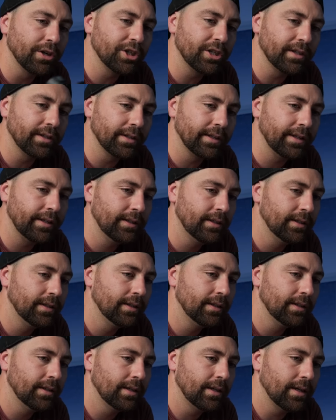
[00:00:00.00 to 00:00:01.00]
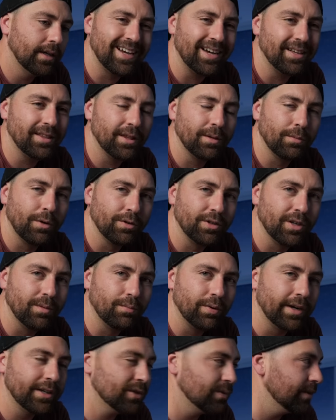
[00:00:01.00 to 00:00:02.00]
unfortunately, not the
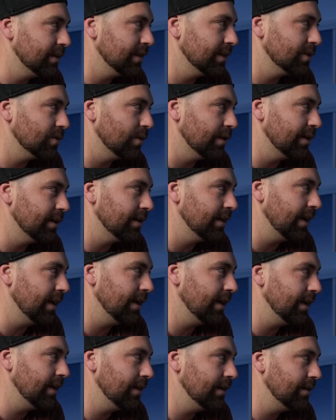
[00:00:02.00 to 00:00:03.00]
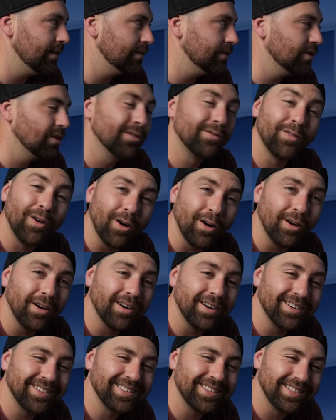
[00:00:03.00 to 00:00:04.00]
most impressed with this one. And so
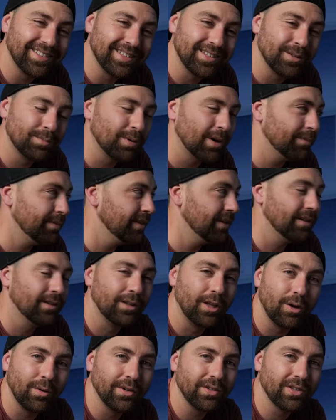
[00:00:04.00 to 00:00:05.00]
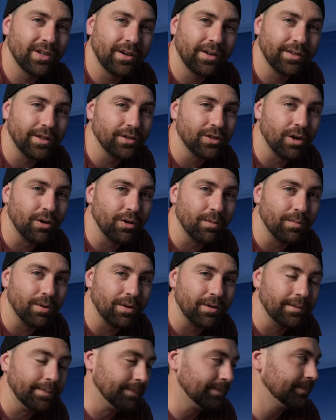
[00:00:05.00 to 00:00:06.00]
far, this is probably the lowest on the totem
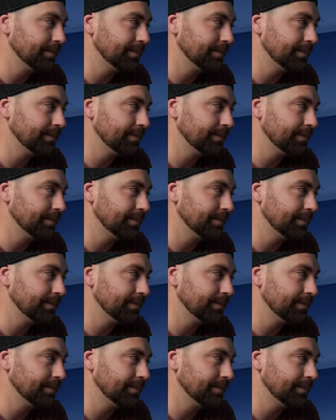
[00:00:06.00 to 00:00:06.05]
pole.